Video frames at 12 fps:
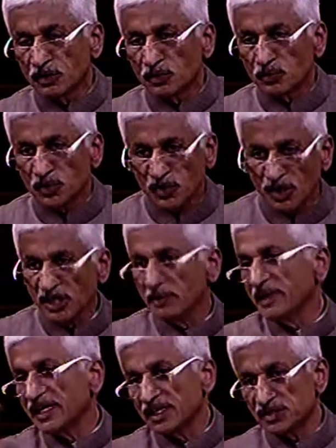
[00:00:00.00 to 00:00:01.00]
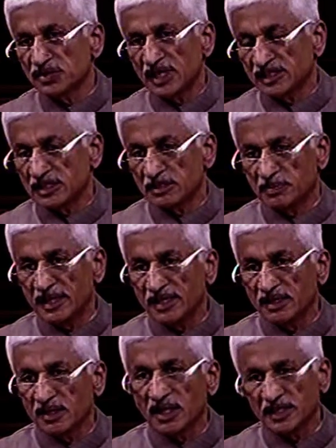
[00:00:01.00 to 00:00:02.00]
would only be construed as a split,
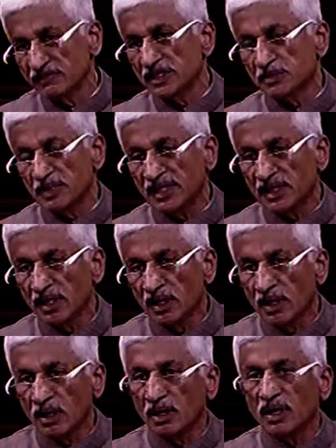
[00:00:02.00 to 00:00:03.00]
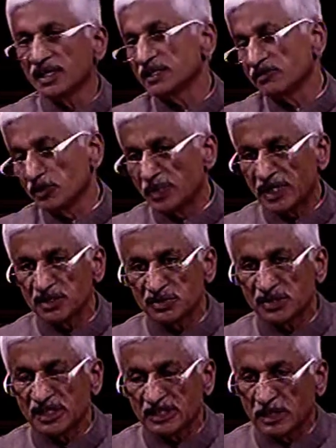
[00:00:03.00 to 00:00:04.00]
not even split, or it would be
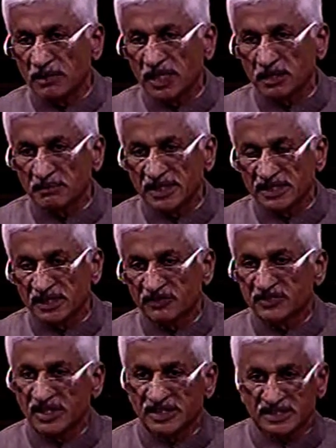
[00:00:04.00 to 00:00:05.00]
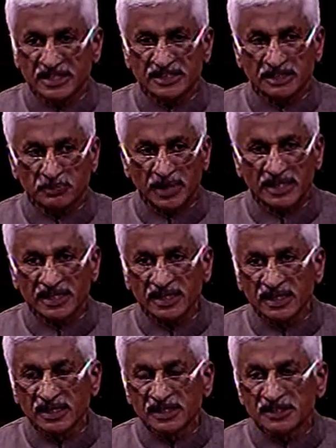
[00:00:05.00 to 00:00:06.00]
construed as an amalgamation of the legislature party.
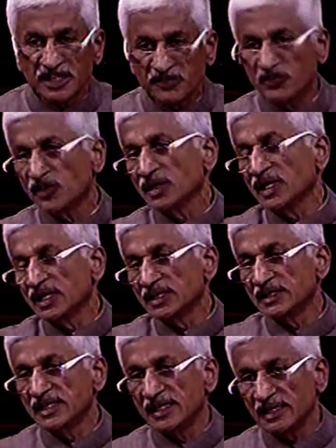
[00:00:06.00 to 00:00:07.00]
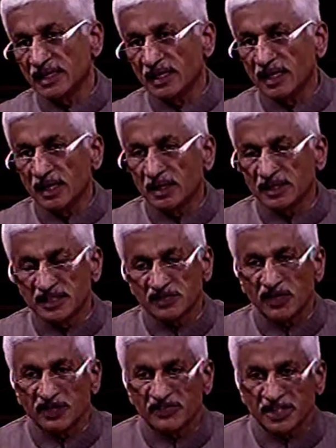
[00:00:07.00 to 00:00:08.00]
Therefore, the
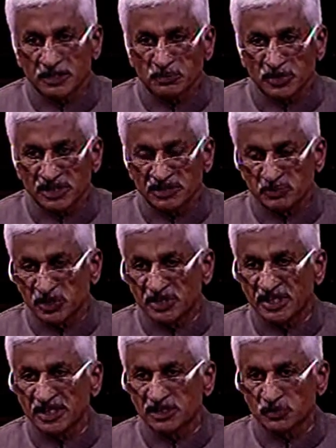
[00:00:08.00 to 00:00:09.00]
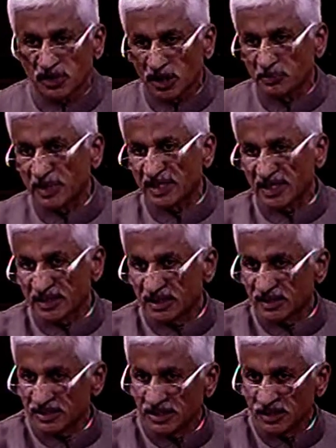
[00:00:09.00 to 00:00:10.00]
disqualification proceedings would not be attracted.
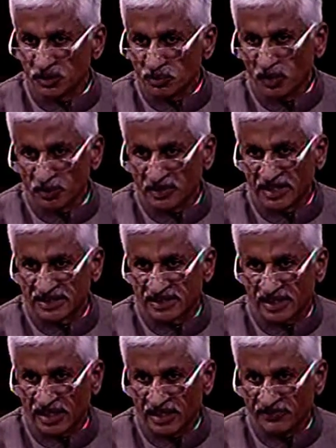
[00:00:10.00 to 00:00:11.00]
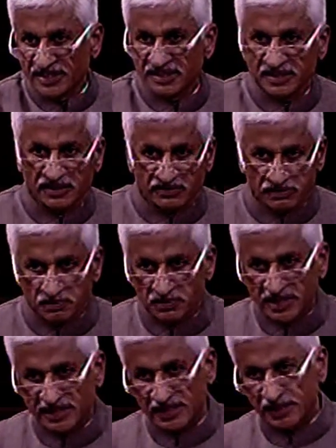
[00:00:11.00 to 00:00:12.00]
2 more minutes, sir. I'll finish it off.
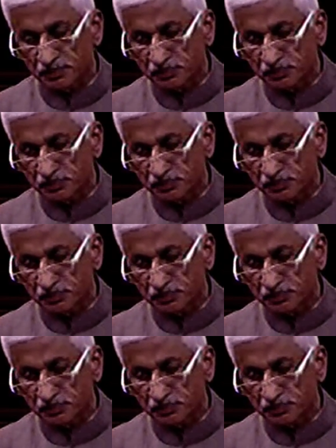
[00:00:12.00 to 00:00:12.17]
Please, sir.